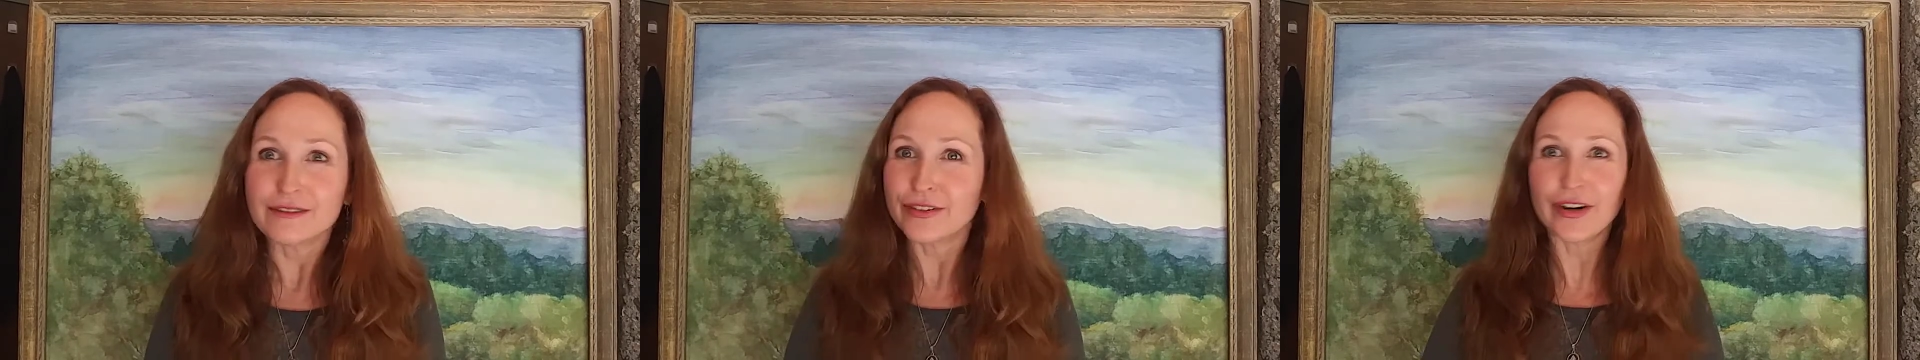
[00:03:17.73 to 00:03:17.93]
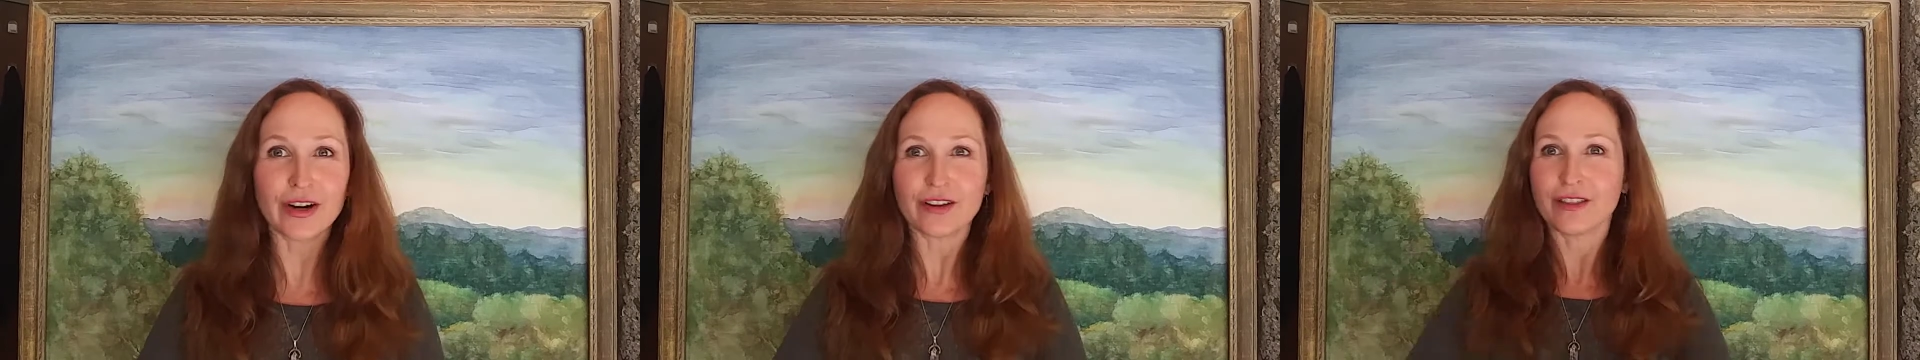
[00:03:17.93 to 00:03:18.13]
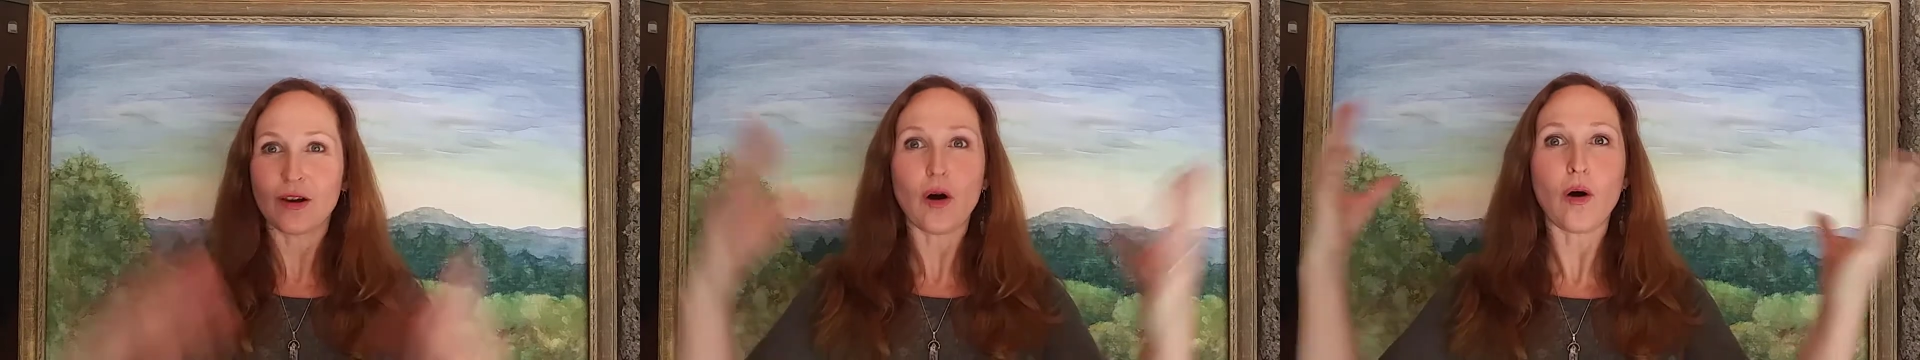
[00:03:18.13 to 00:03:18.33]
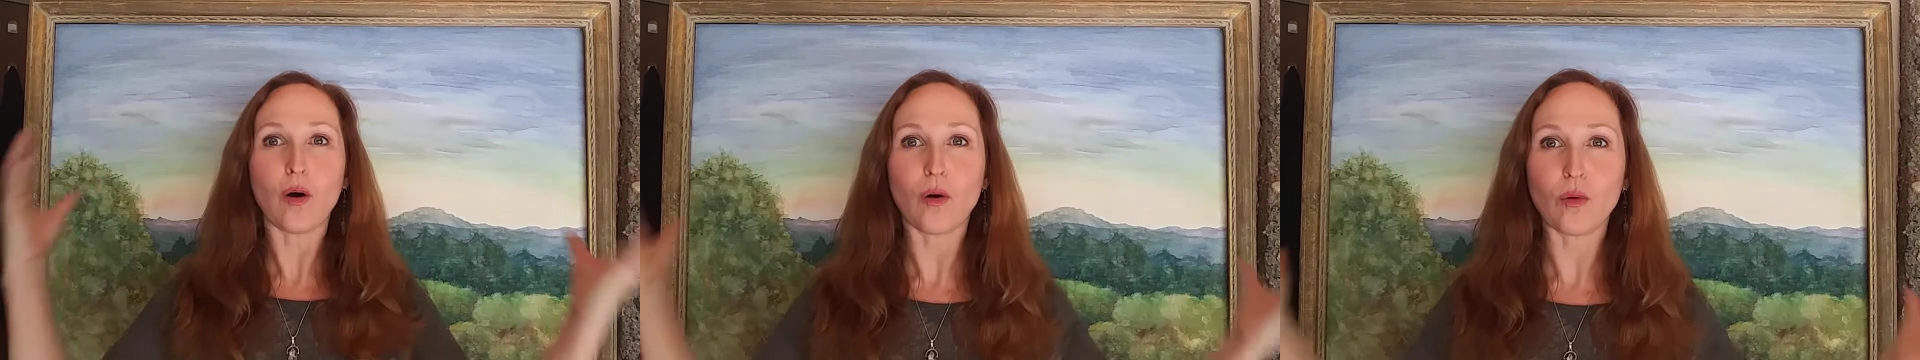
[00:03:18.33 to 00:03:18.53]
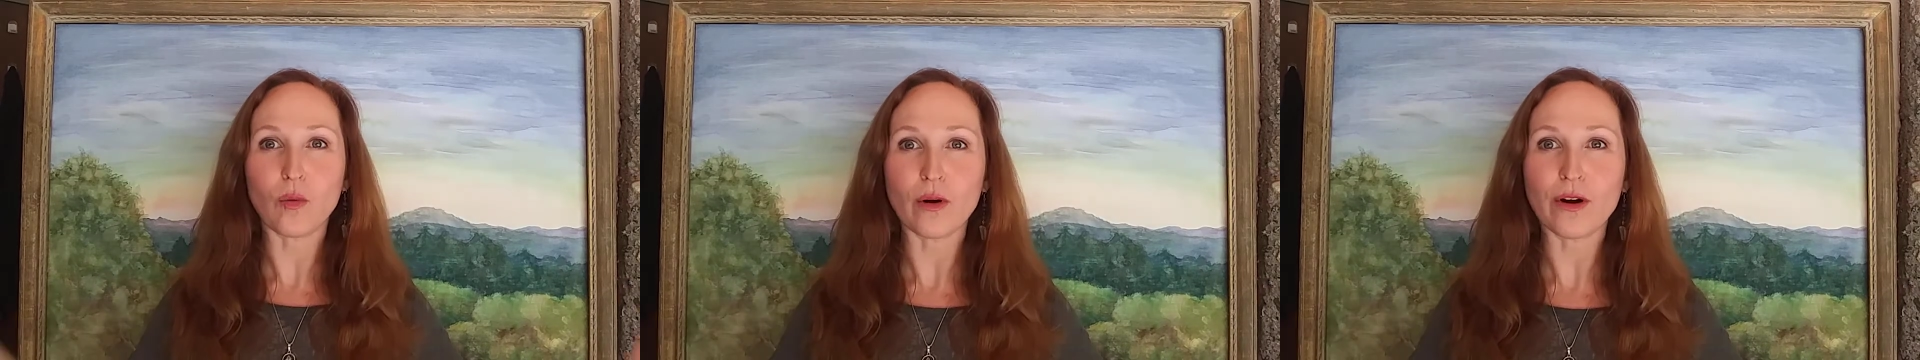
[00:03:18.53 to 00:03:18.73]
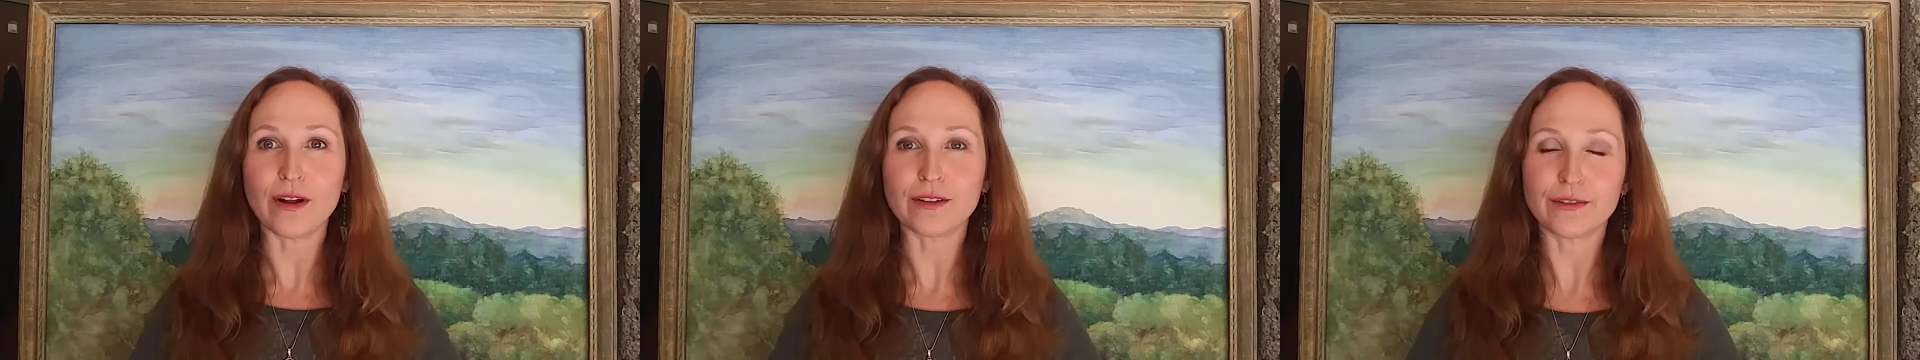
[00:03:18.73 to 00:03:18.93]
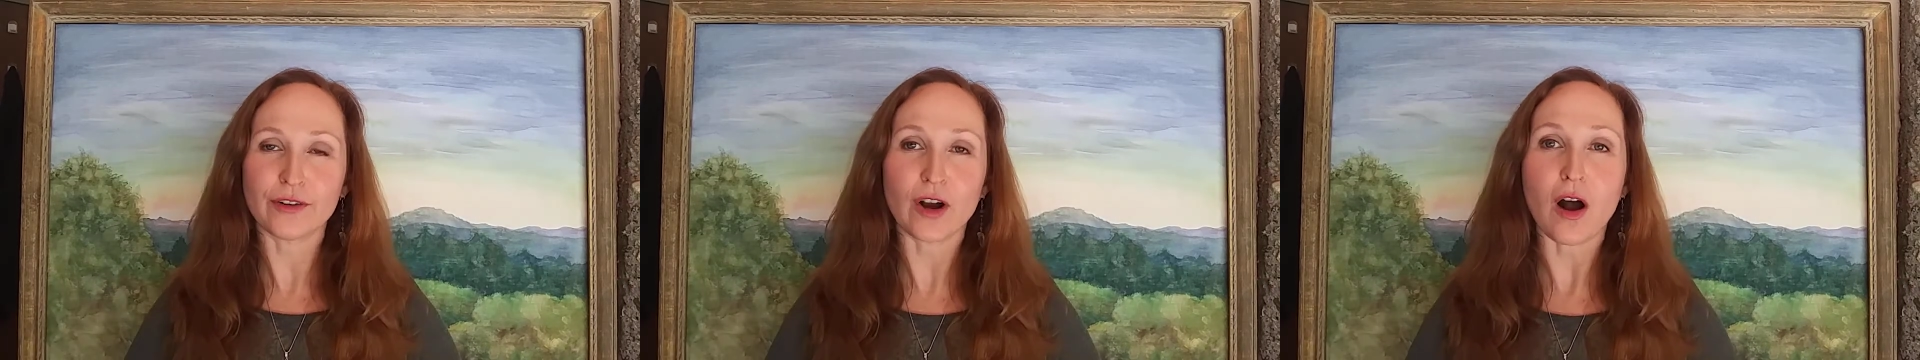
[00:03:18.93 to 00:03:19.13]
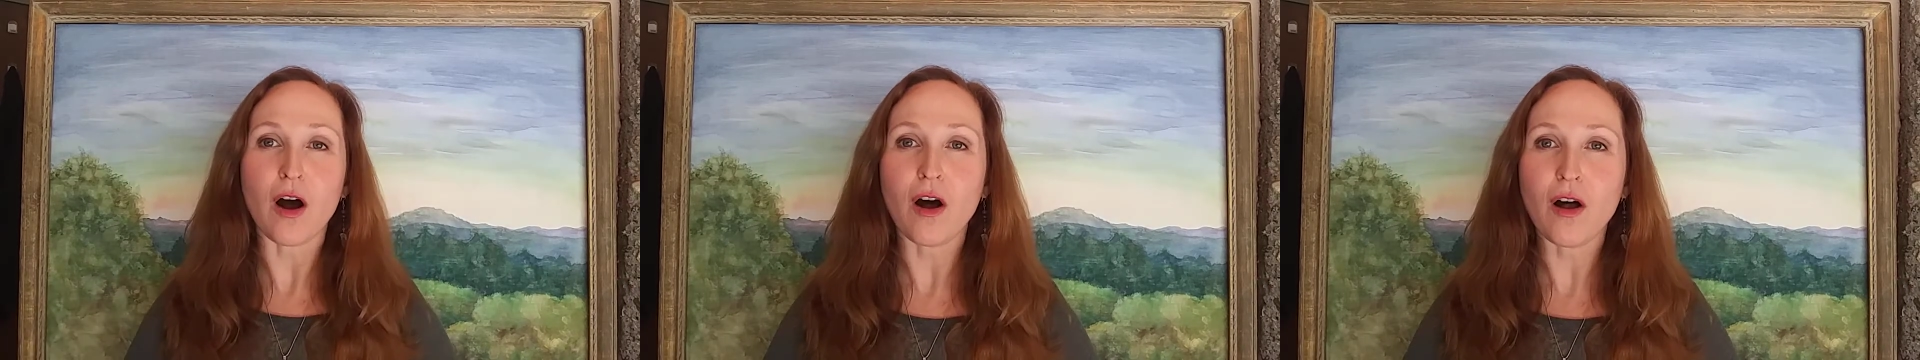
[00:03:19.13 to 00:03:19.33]
for the whole world,
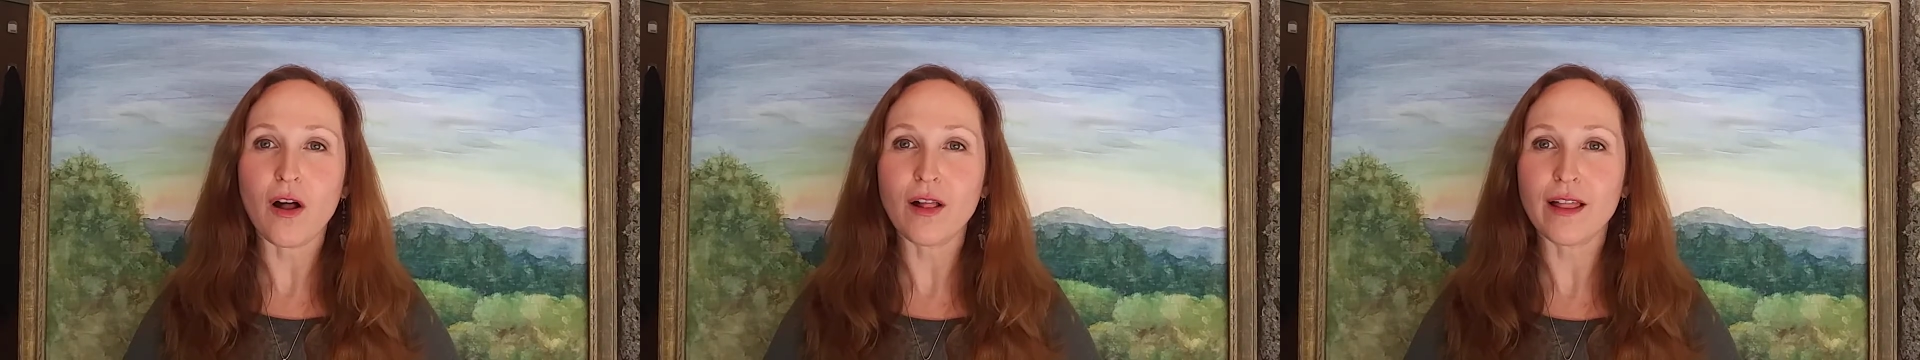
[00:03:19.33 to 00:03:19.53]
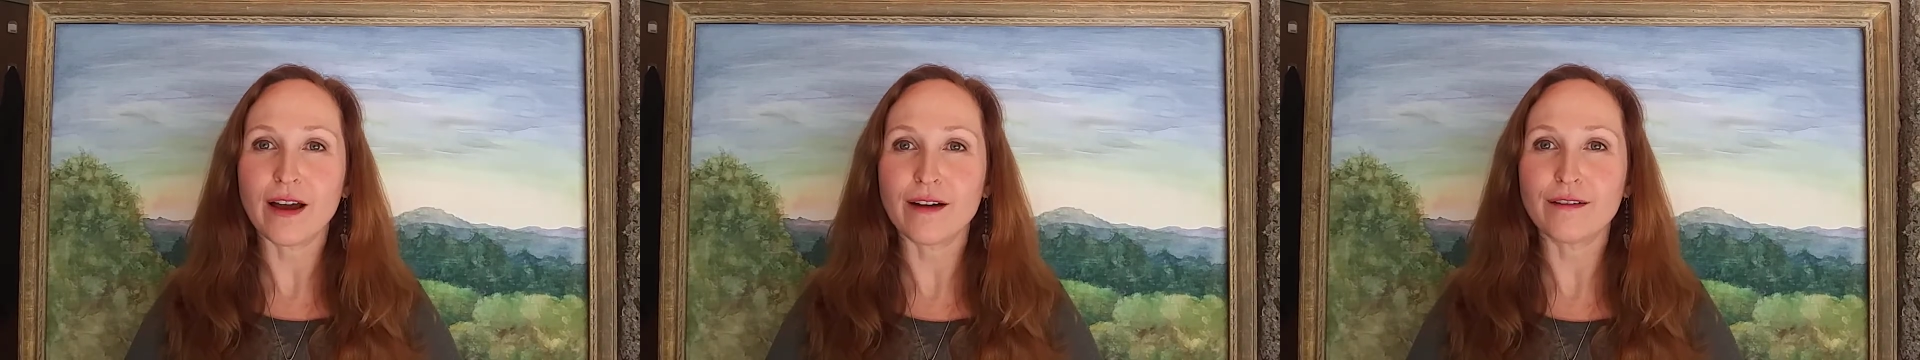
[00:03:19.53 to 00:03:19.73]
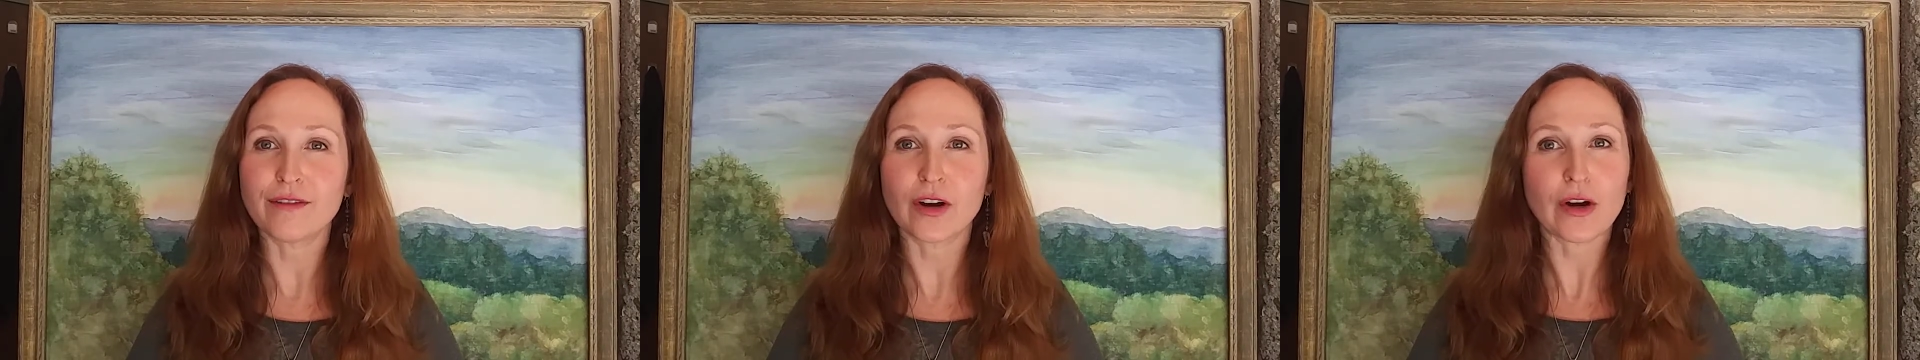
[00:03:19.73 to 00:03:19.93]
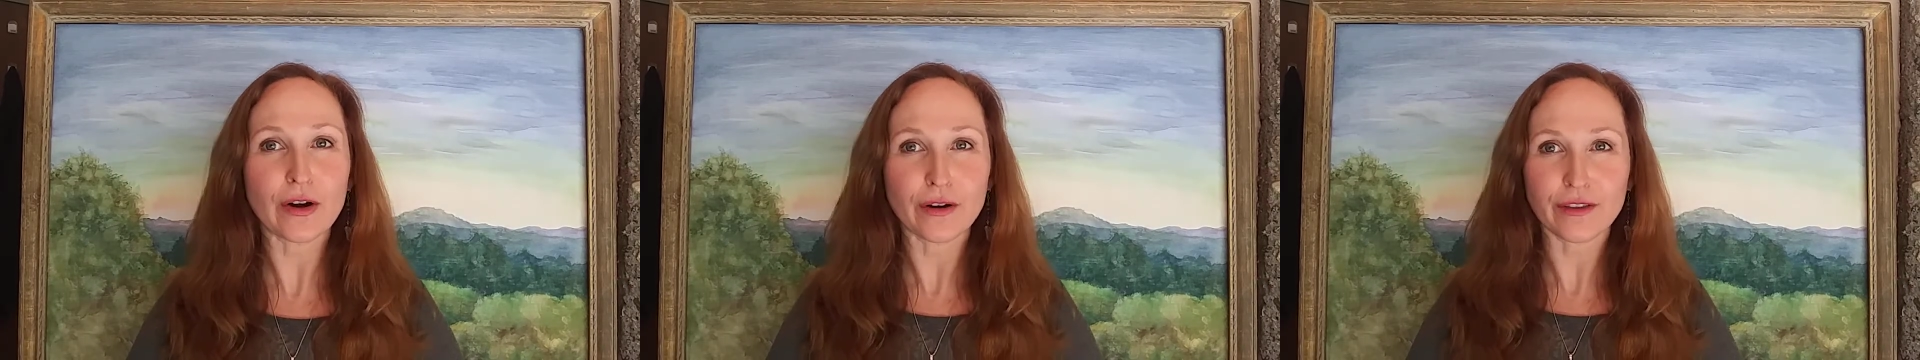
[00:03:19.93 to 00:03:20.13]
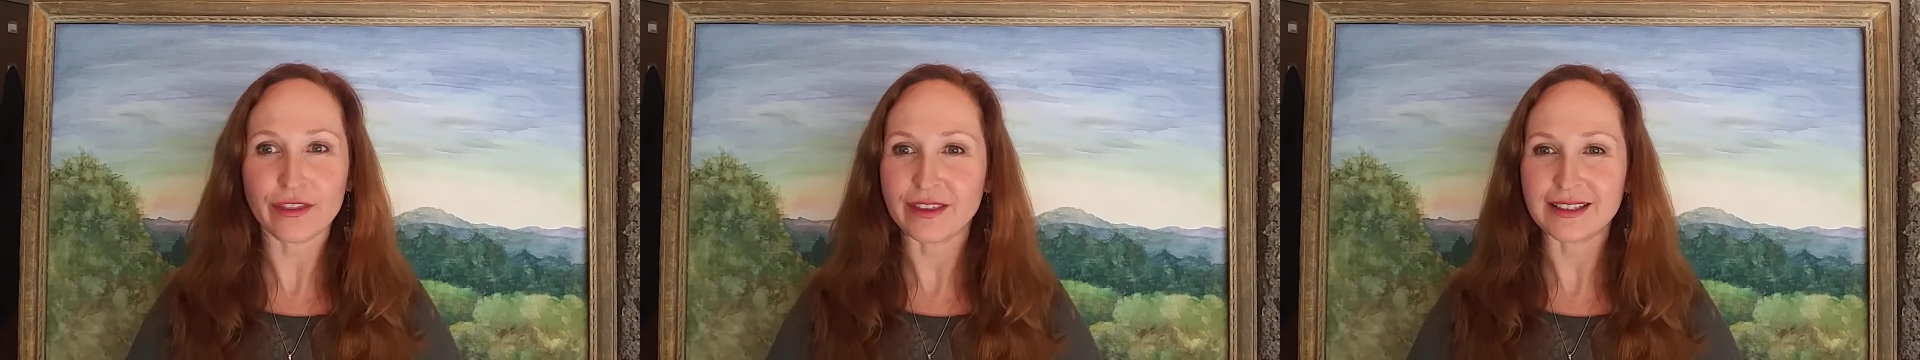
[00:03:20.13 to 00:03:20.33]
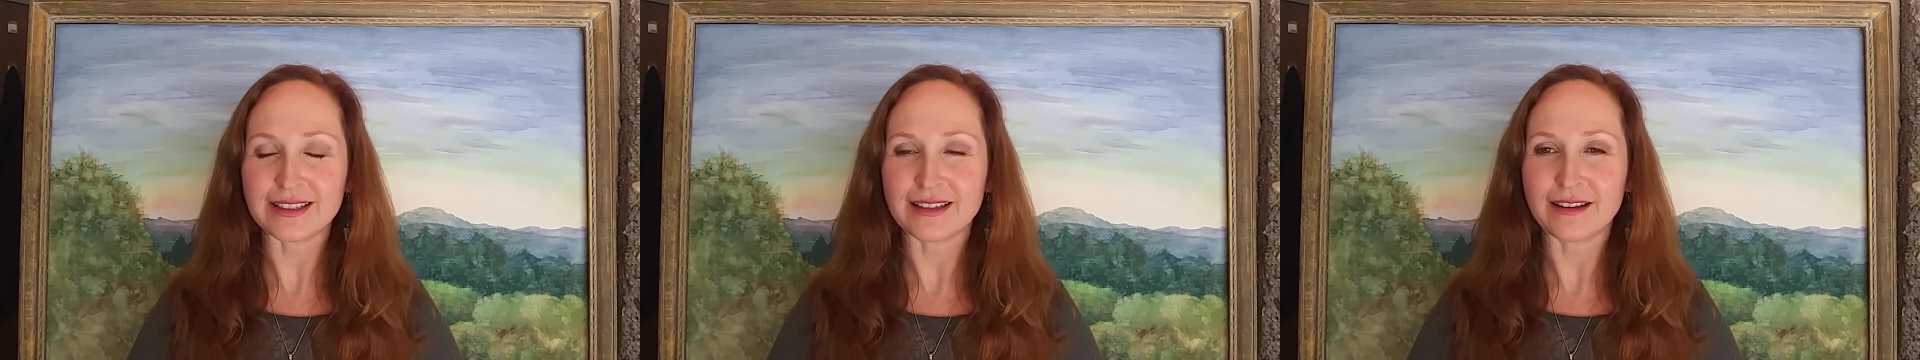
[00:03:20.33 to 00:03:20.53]
for all of earth,